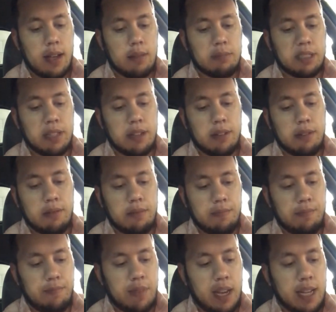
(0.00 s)
So
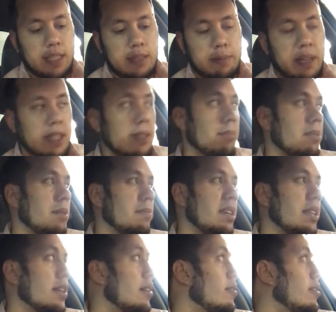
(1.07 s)
I expect him to be
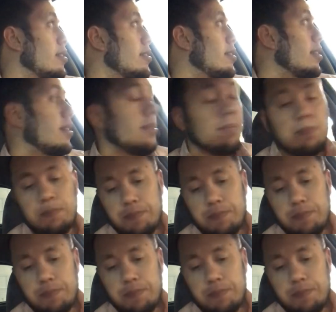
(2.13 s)
there this year.